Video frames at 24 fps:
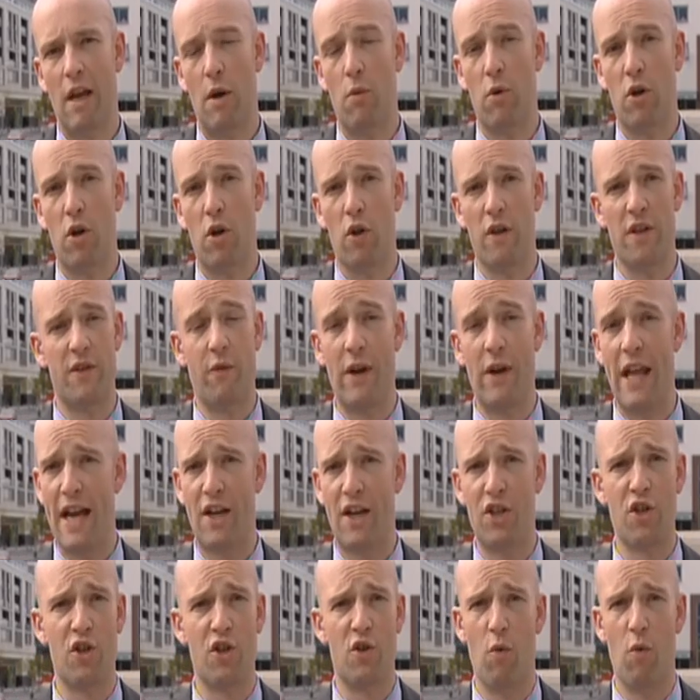Now, with all this
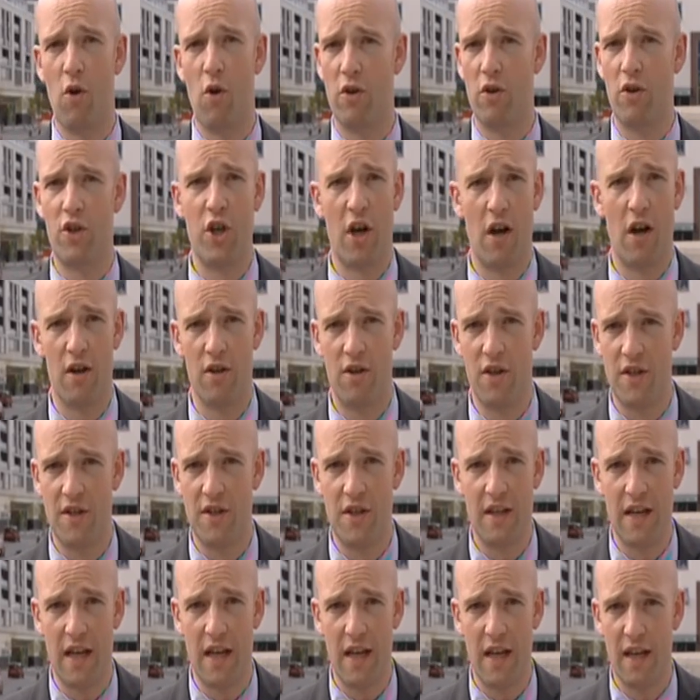reaction to water
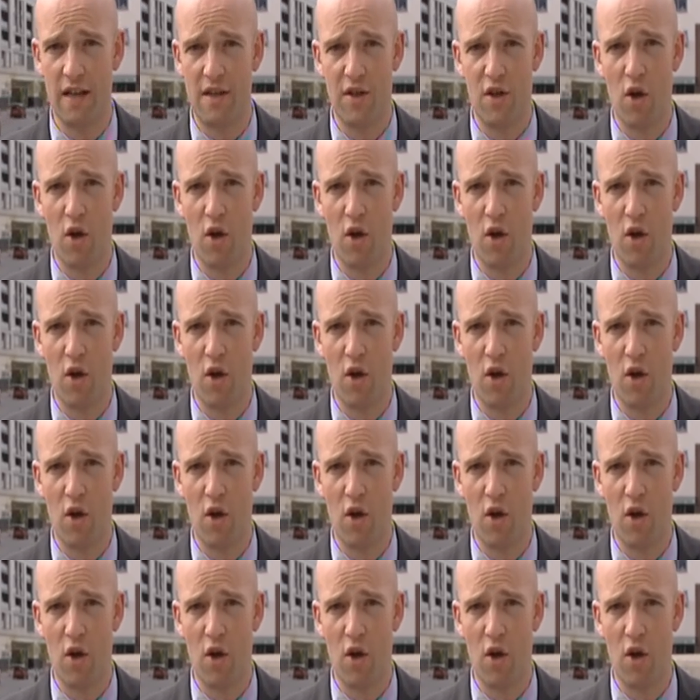charges today,